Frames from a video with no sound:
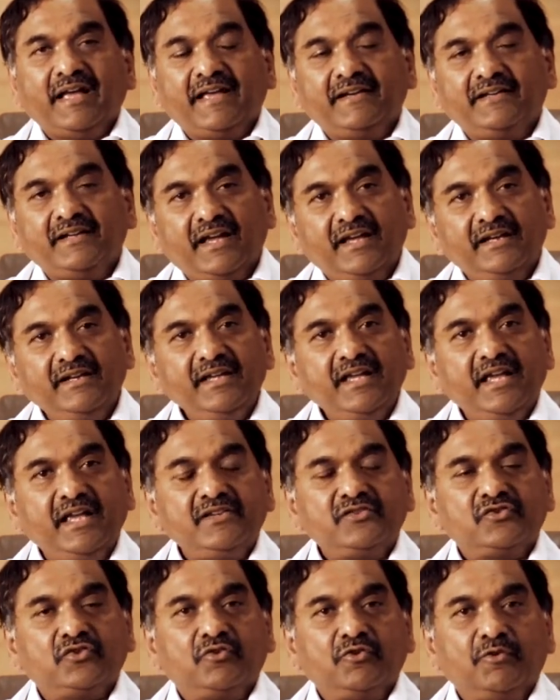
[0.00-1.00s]
at any
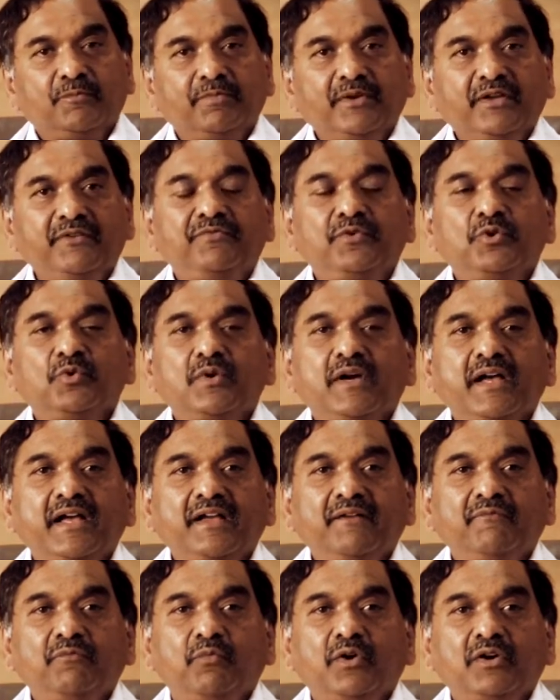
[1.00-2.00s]
age group, if you
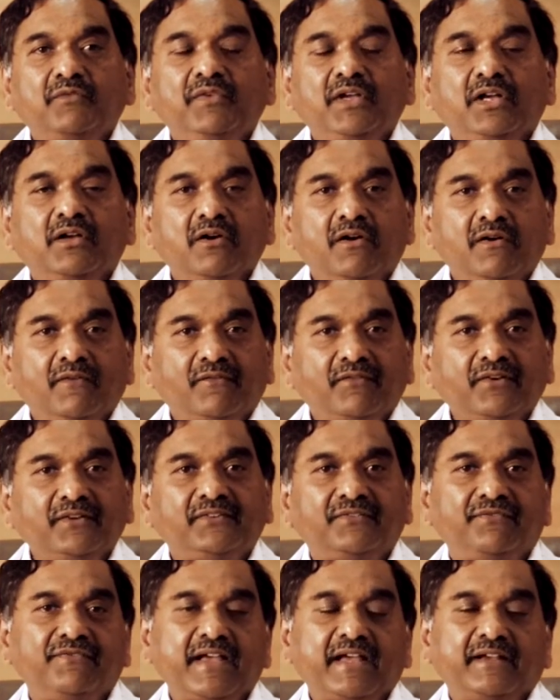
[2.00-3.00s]
have what we call
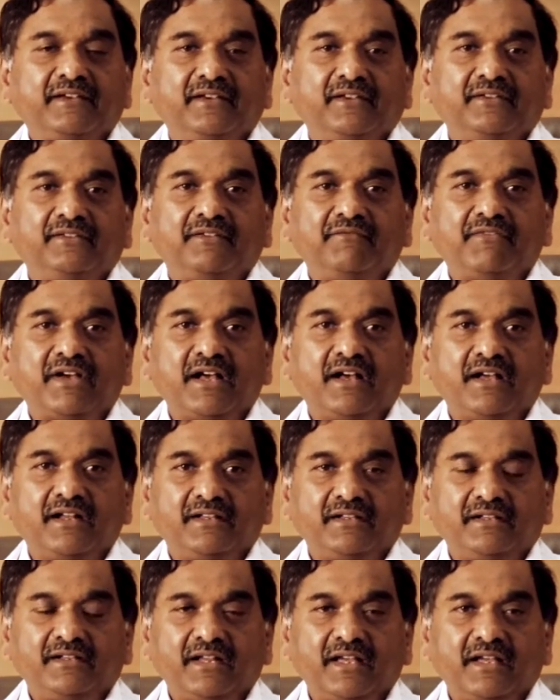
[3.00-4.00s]
risk factors of a
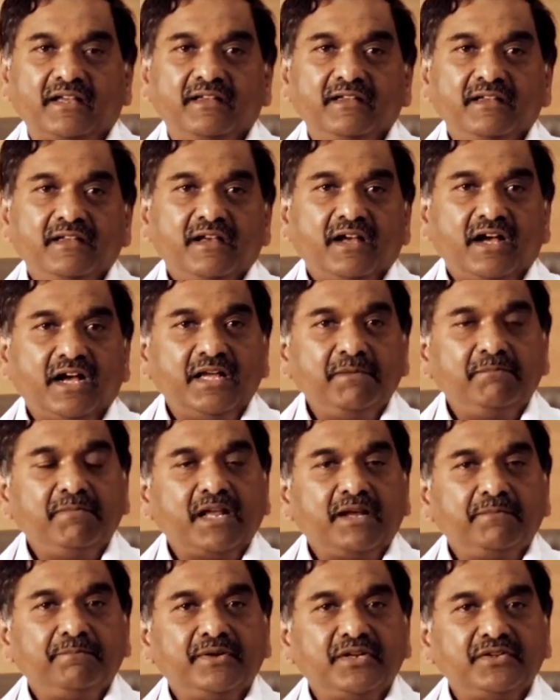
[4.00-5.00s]
heart attack, high
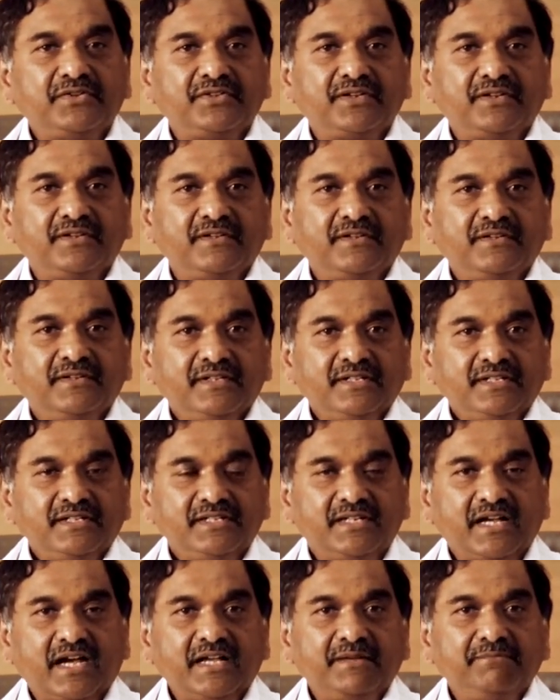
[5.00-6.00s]
blood pressure,
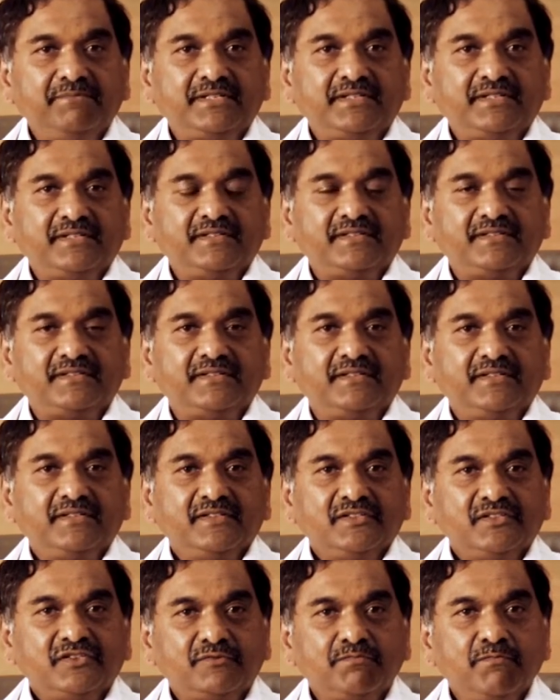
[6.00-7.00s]
diabetes,
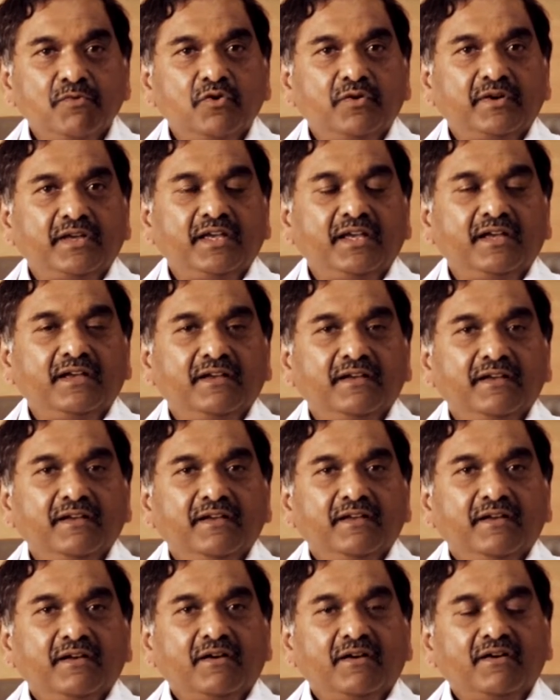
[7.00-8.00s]
smoking,
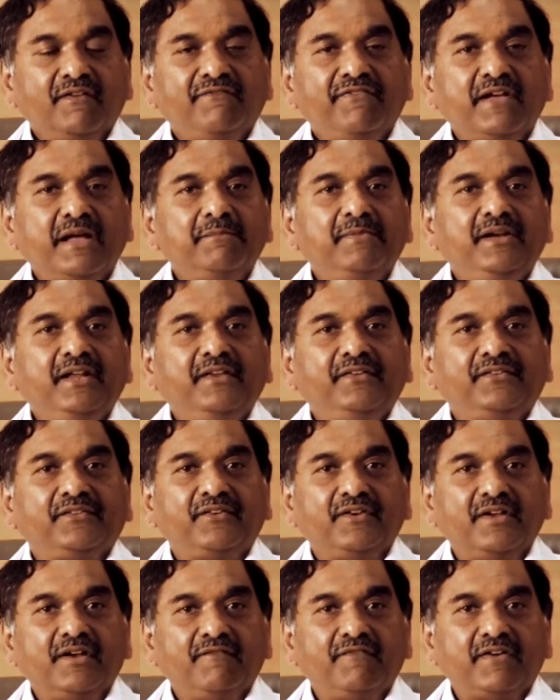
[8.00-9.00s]
or a family
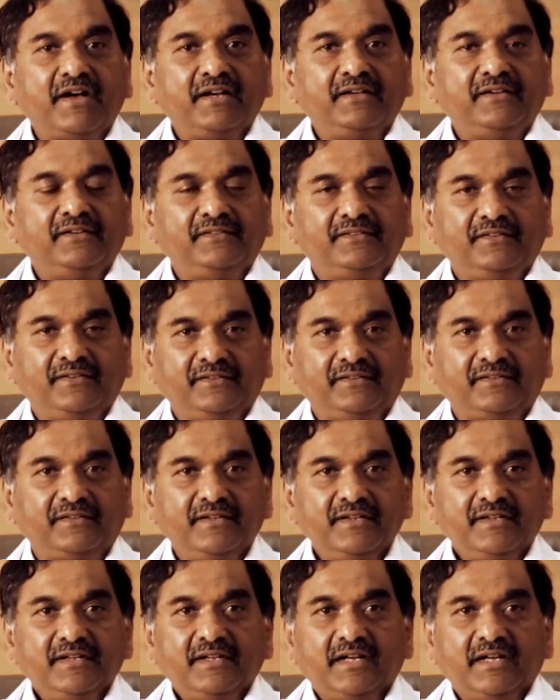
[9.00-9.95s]
history of heart disease,